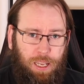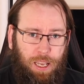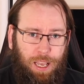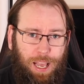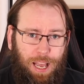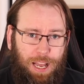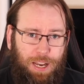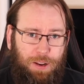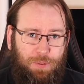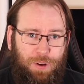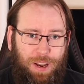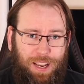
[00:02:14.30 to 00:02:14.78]

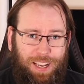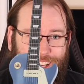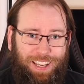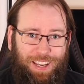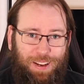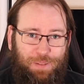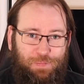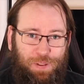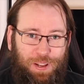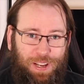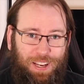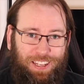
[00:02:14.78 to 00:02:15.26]
Anyway,
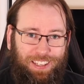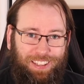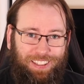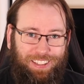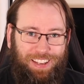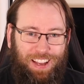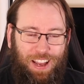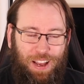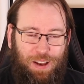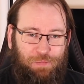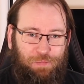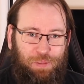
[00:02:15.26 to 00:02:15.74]

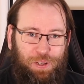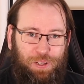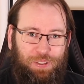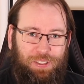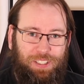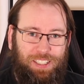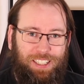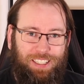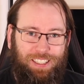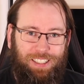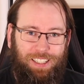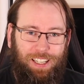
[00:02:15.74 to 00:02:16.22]
blue
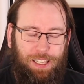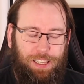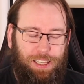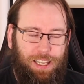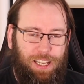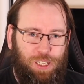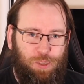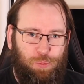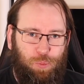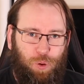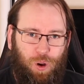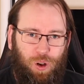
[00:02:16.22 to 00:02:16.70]
steel
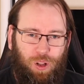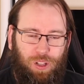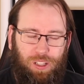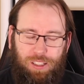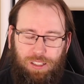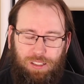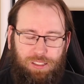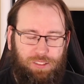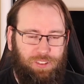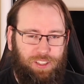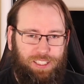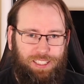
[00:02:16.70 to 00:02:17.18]
Les Paul
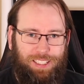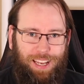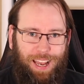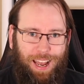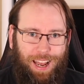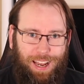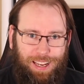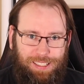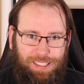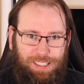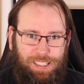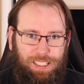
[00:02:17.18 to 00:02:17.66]
looks
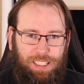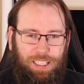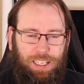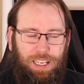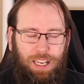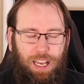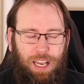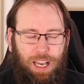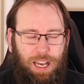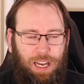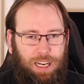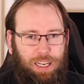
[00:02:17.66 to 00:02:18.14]
fantastic.
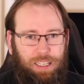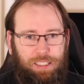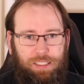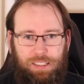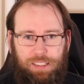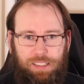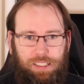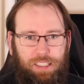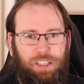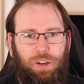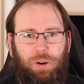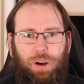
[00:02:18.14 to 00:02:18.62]

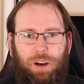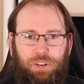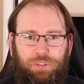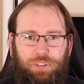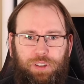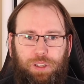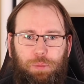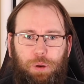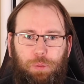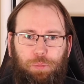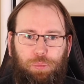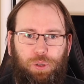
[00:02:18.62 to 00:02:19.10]
You know how I
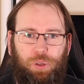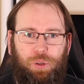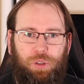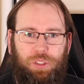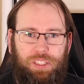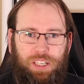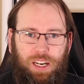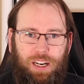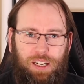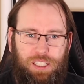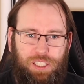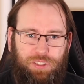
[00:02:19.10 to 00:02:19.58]
feel about blue
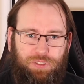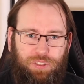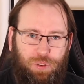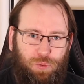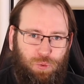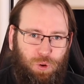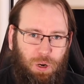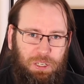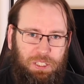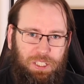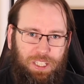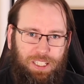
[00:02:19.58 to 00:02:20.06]
guitars if you
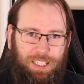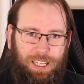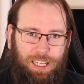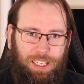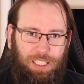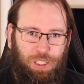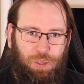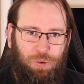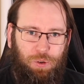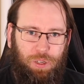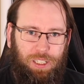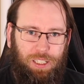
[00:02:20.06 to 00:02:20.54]
watch the
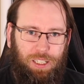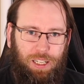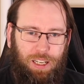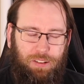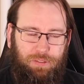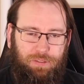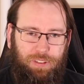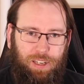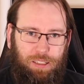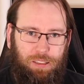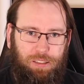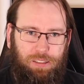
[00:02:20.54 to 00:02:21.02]
channel quite a lot. In
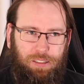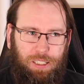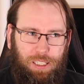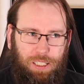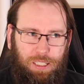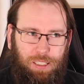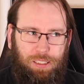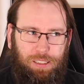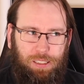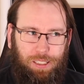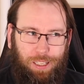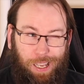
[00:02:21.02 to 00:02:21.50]
fact,
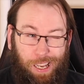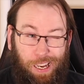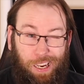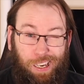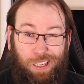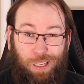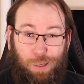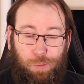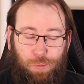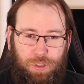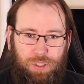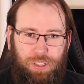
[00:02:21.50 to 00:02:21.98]

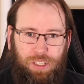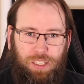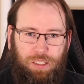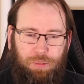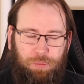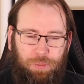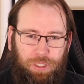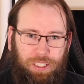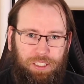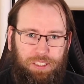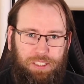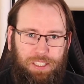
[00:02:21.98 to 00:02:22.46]
80% of
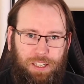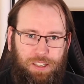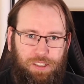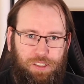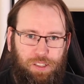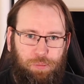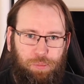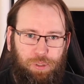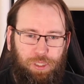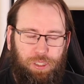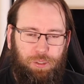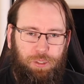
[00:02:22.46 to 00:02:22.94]
my guitars
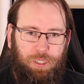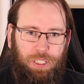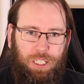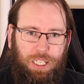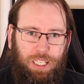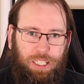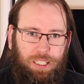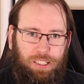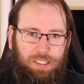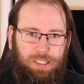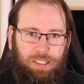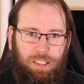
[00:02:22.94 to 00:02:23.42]
are blue.
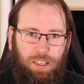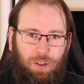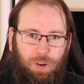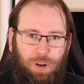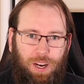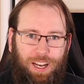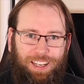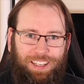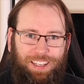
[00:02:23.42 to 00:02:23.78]
So